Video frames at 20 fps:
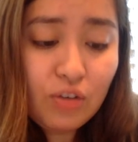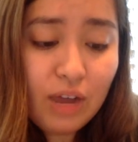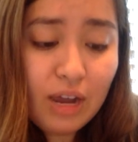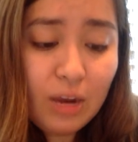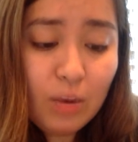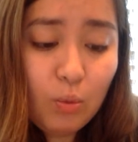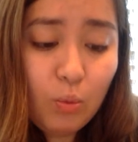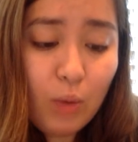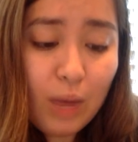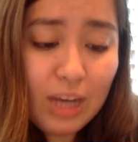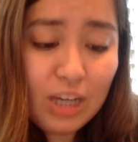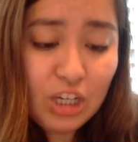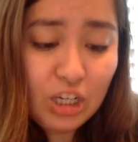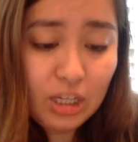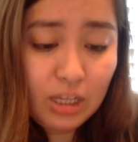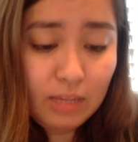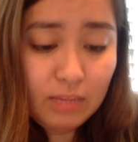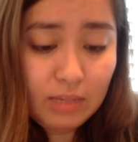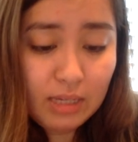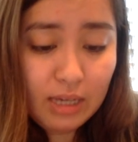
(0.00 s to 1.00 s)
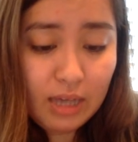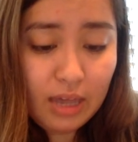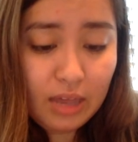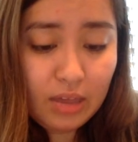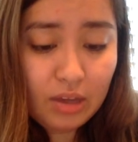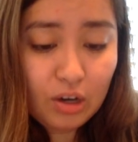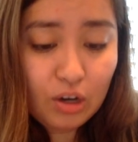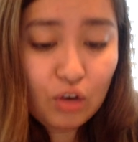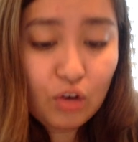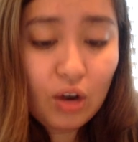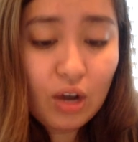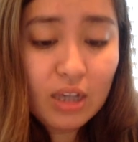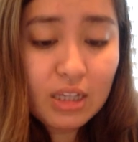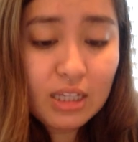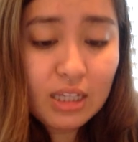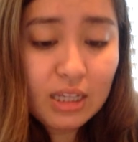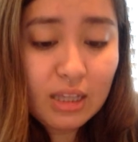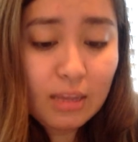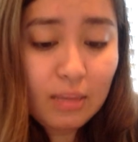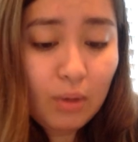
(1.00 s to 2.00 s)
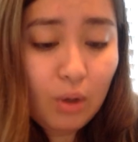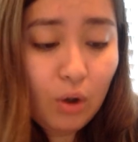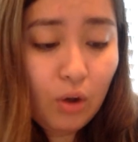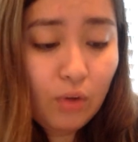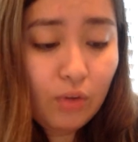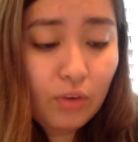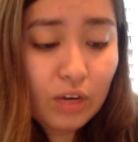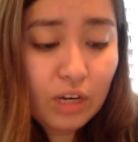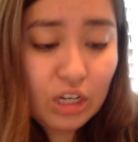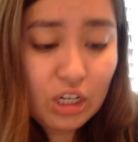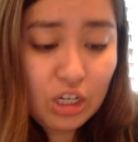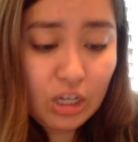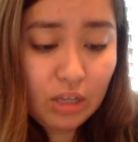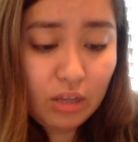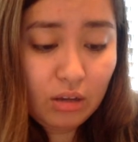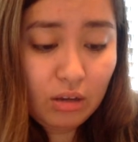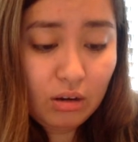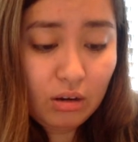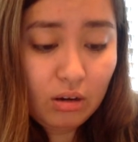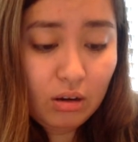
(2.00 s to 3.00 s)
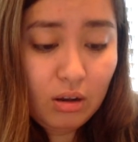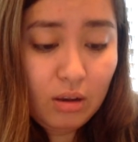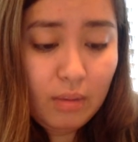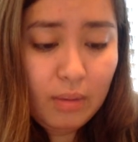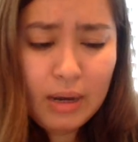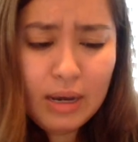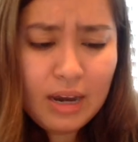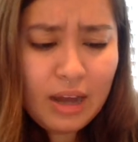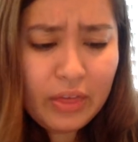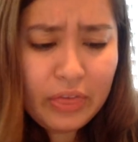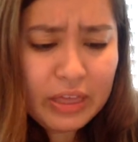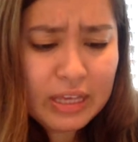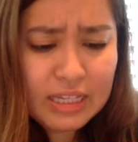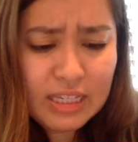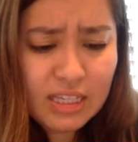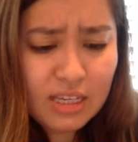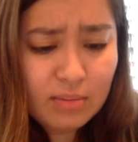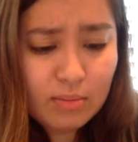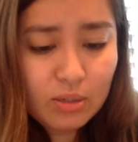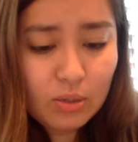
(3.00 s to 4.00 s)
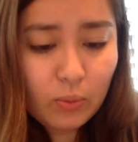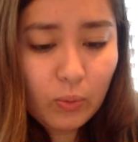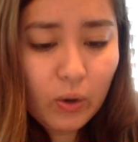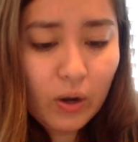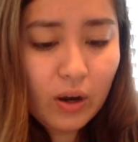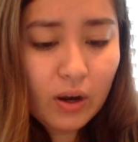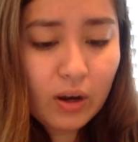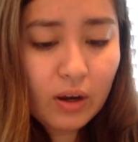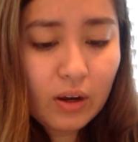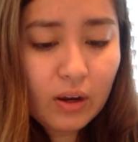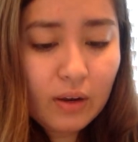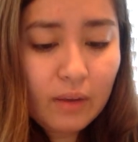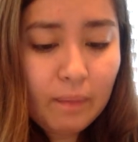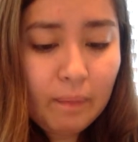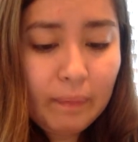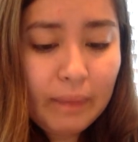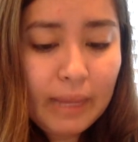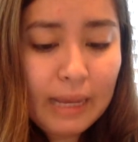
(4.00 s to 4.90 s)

He tried wedging them together, crossing them over each other, but nothing seemed to work,